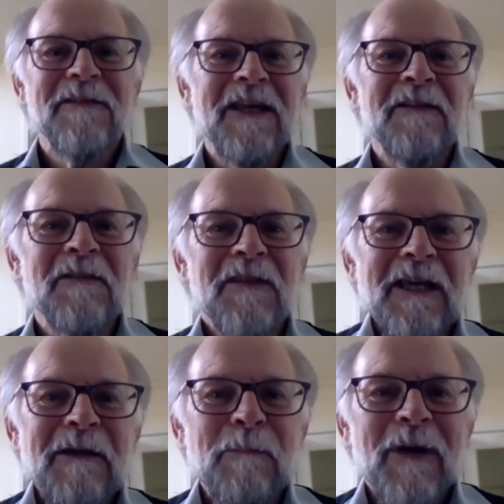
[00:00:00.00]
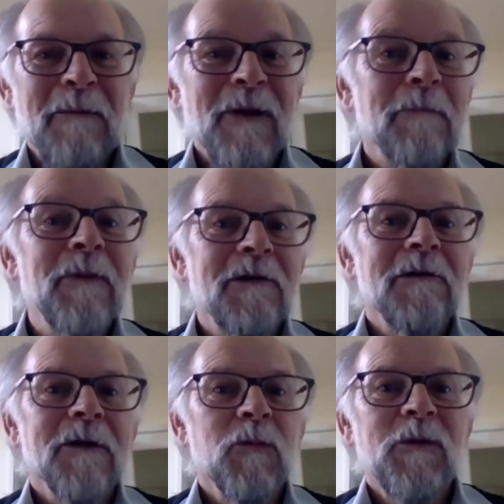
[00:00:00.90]
then the payback
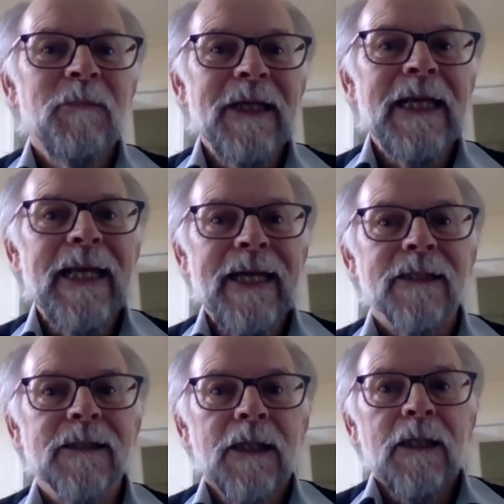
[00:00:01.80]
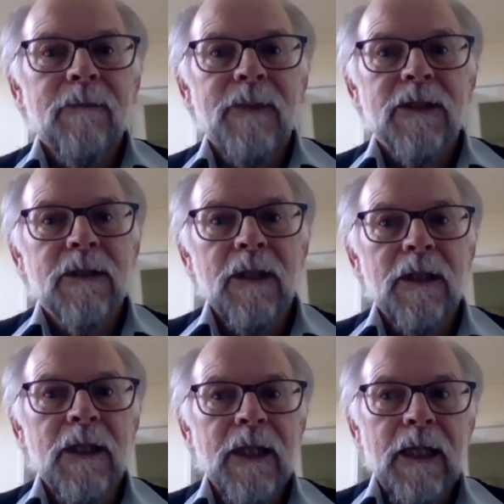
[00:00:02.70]
period would be less. But
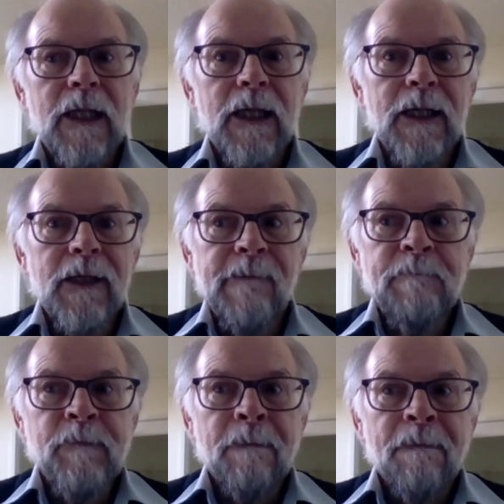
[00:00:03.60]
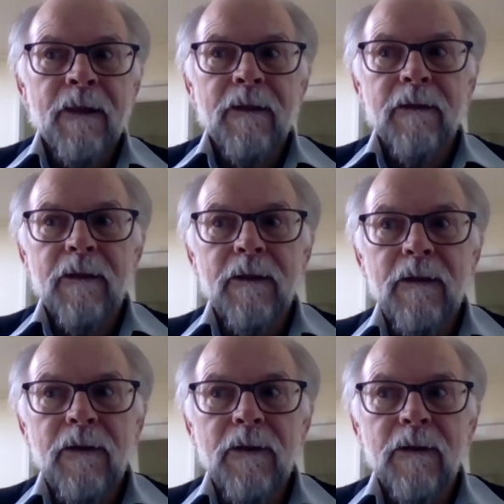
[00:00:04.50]
certainly, um,
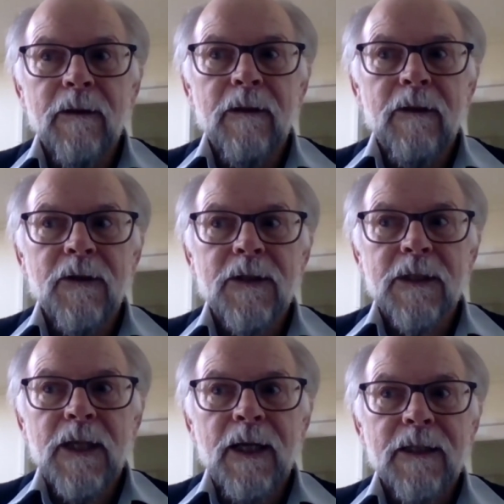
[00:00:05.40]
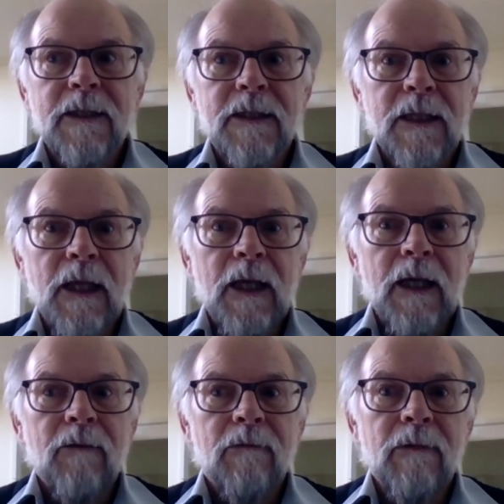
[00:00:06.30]
you, you start to
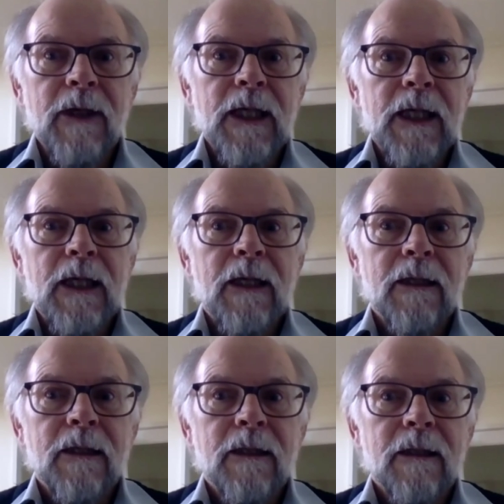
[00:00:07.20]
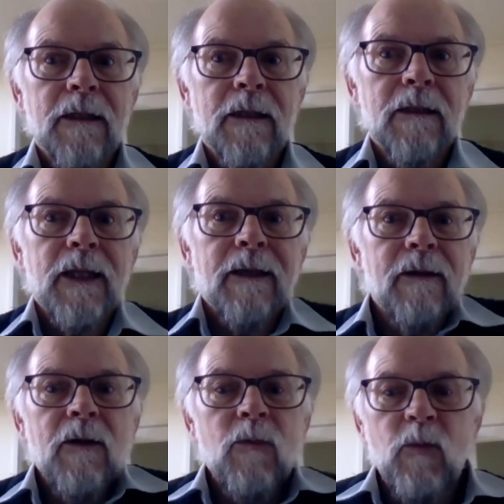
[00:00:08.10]
see really
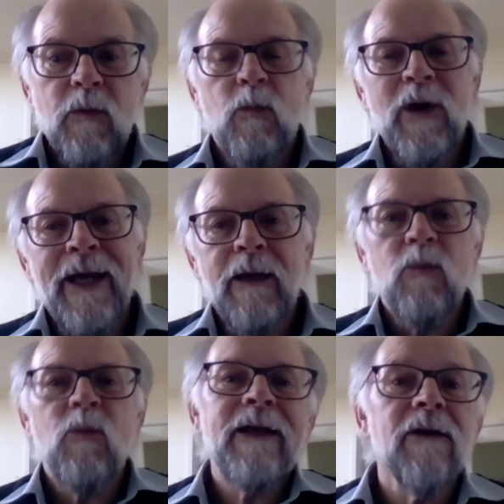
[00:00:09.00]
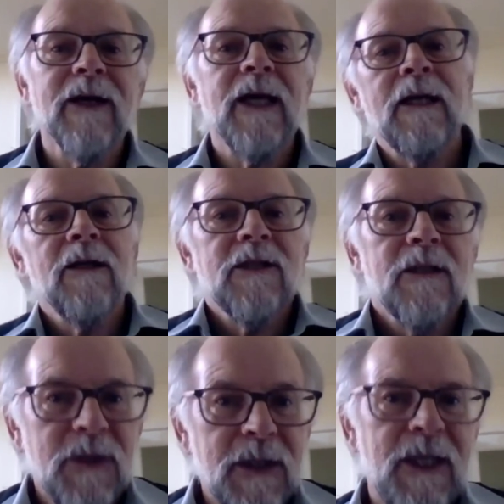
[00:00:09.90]
where, where you're getting a
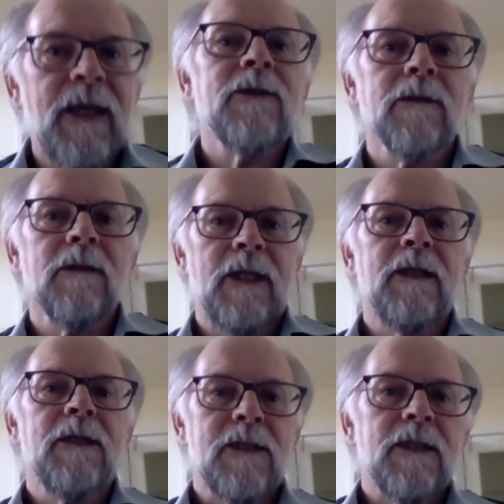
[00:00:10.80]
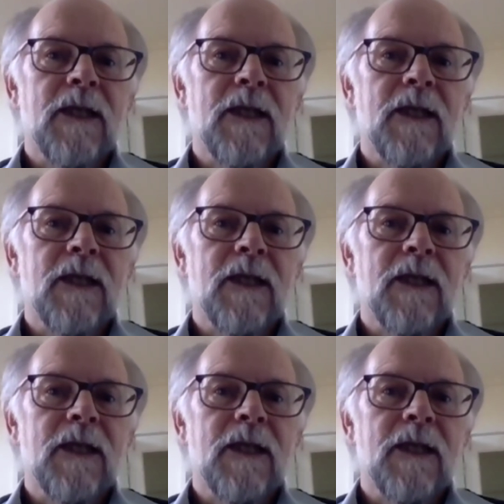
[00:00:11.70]
substantial energy